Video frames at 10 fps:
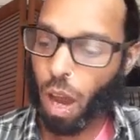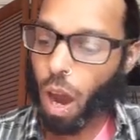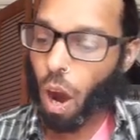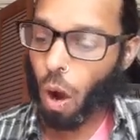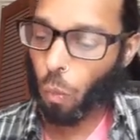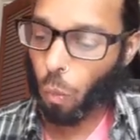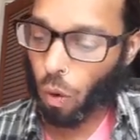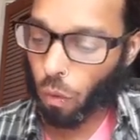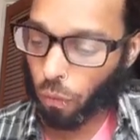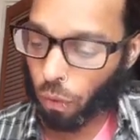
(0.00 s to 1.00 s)
A
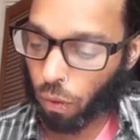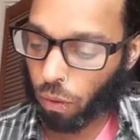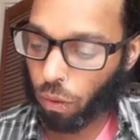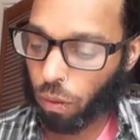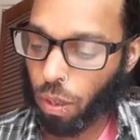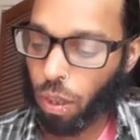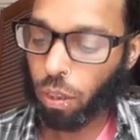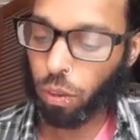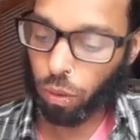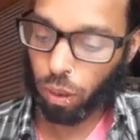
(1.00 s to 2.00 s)
woeful
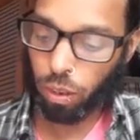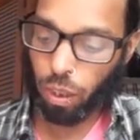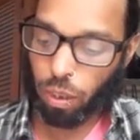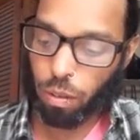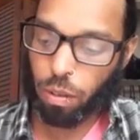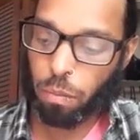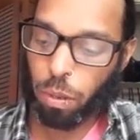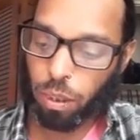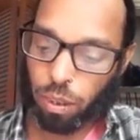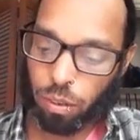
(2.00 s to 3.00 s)
lunatic,
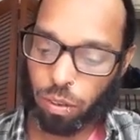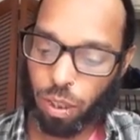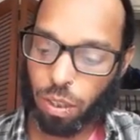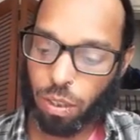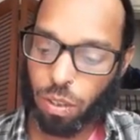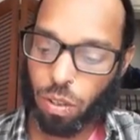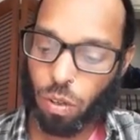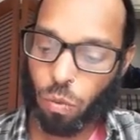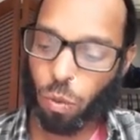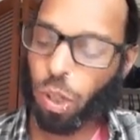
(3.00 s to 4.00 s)
Mulligan said.
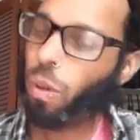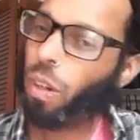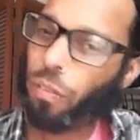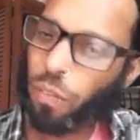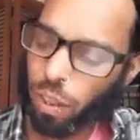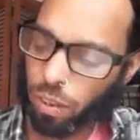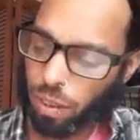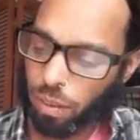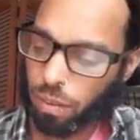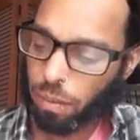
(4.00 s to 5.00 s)
Were you in a funk?
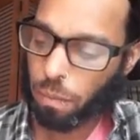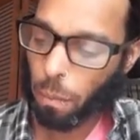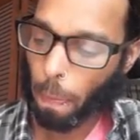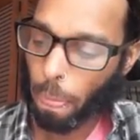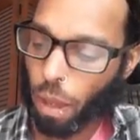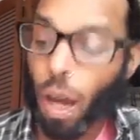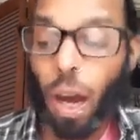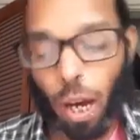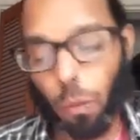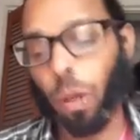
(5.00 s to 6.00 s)

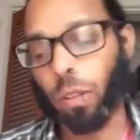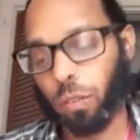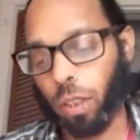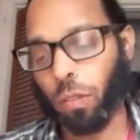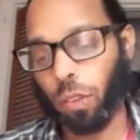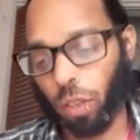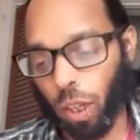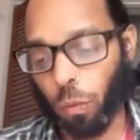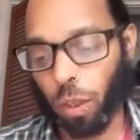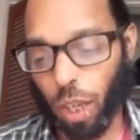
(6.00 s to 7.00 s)
I was, Stephen
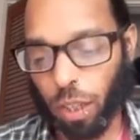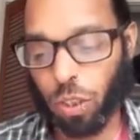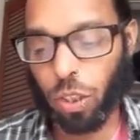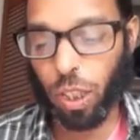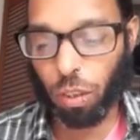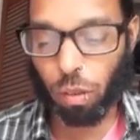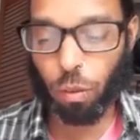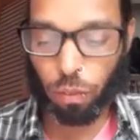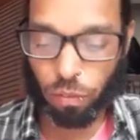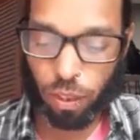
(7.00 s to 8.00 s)
said, with energy and
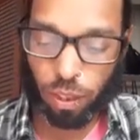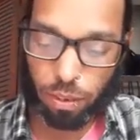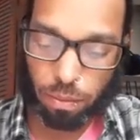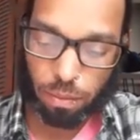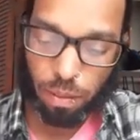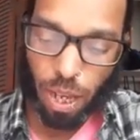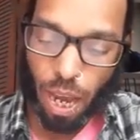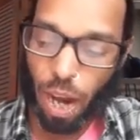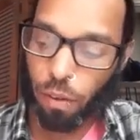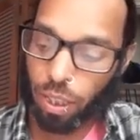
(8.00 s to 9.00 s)
growing fear.
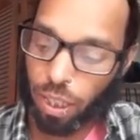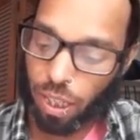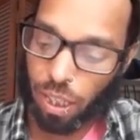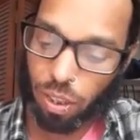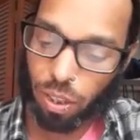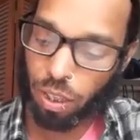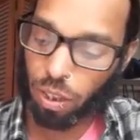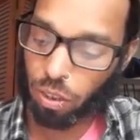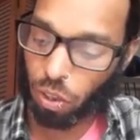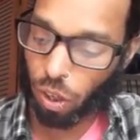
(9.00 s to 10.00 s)
Out here in the
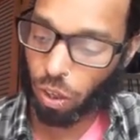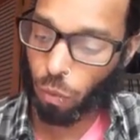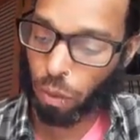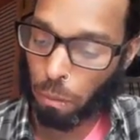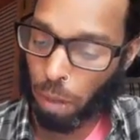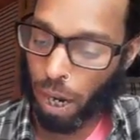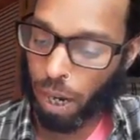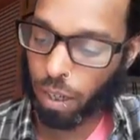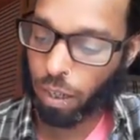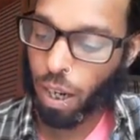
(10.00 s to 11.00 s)
dark with a
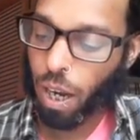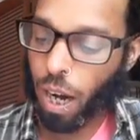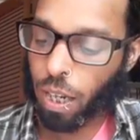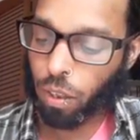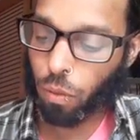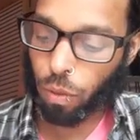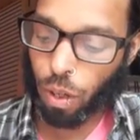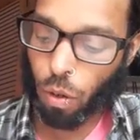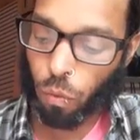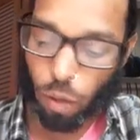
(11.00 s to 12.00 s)
man I don't
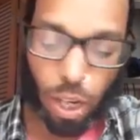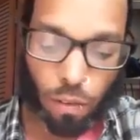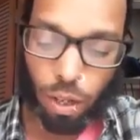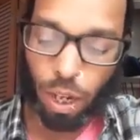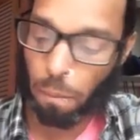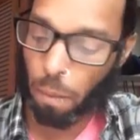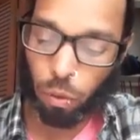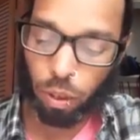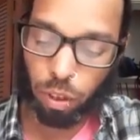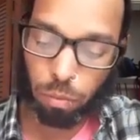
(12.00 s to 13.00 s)
know raving and
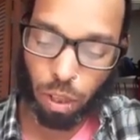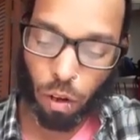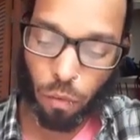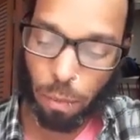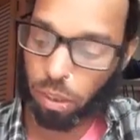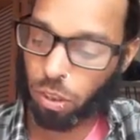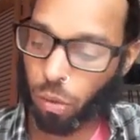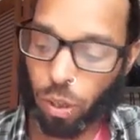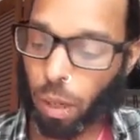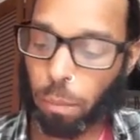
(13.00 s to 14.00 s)
moaning to himself about
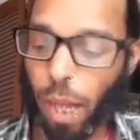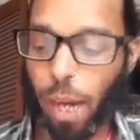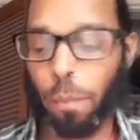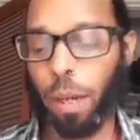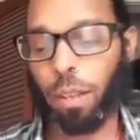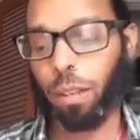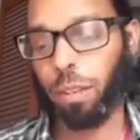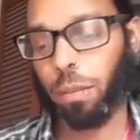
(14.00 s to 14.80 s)
shooting a Black Panther.